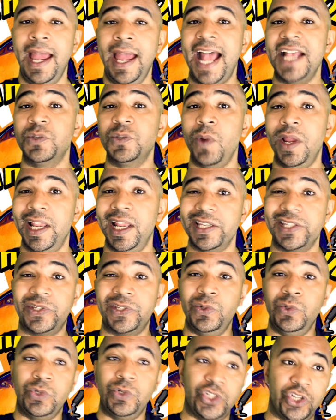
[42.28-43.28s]
as well as
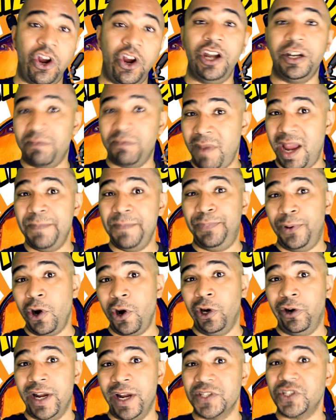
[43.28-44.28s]
to chart my
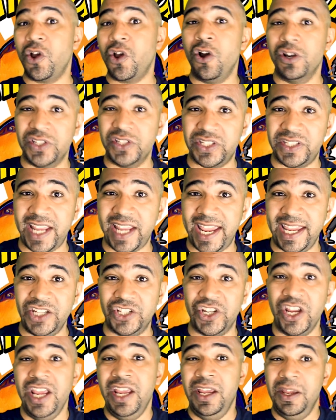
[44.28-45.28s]
progress on
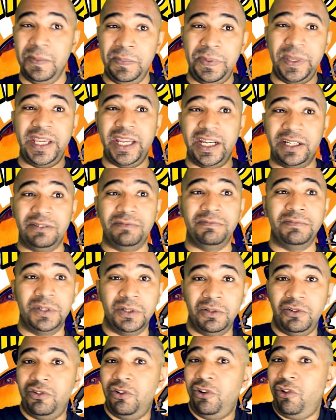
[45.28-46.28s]
stage, be it
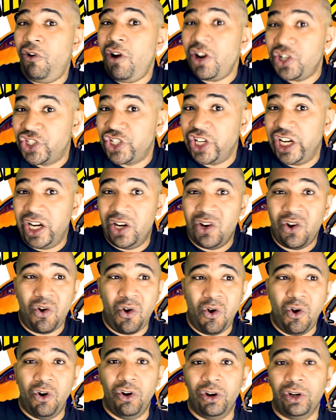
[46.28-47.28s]
crushing
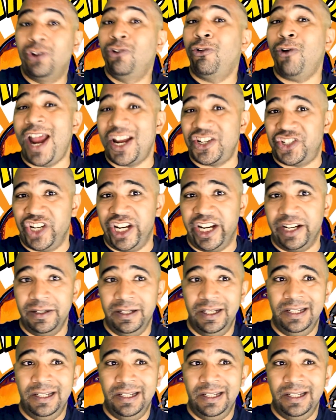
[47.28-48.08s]
or crashing.